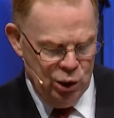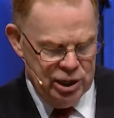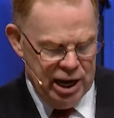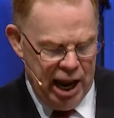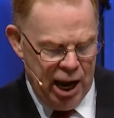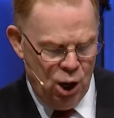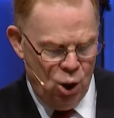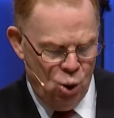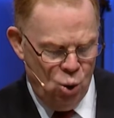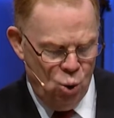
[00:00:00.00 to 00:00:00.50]

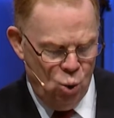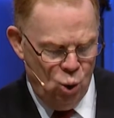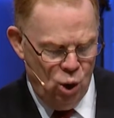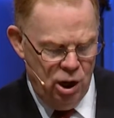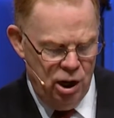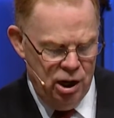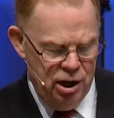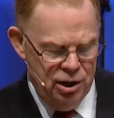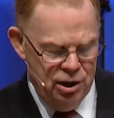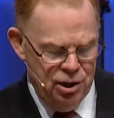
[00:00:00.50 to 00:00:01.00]
Now,
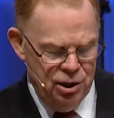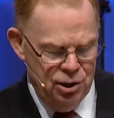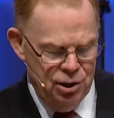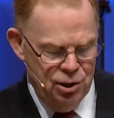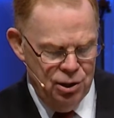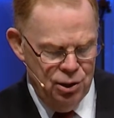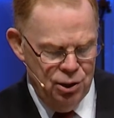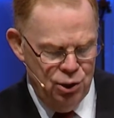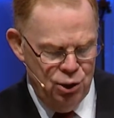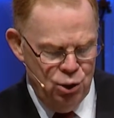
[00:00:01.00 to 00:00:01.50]
what
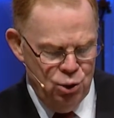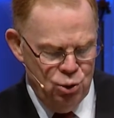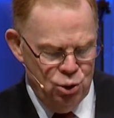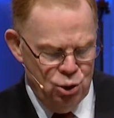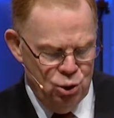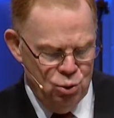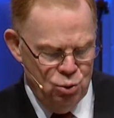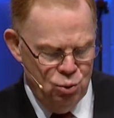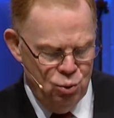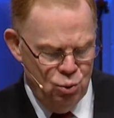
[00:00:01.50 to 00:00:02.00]
do
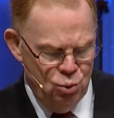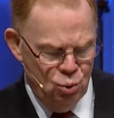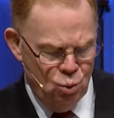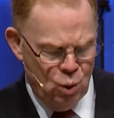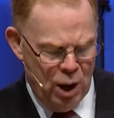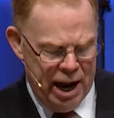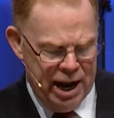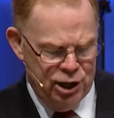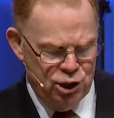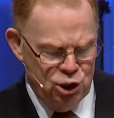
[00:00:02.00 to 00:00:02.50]
you,
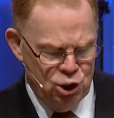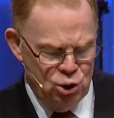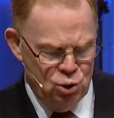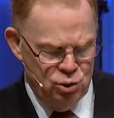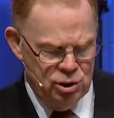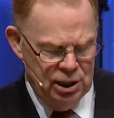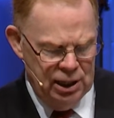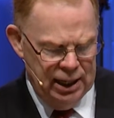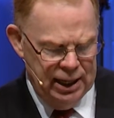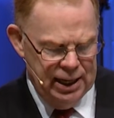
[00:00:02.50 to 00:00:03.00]
why do you
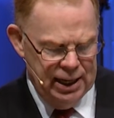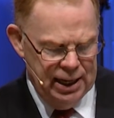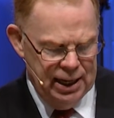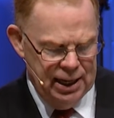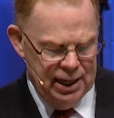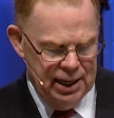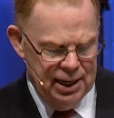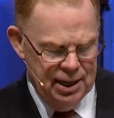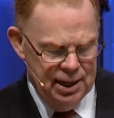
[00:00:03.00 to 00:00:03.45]
delay?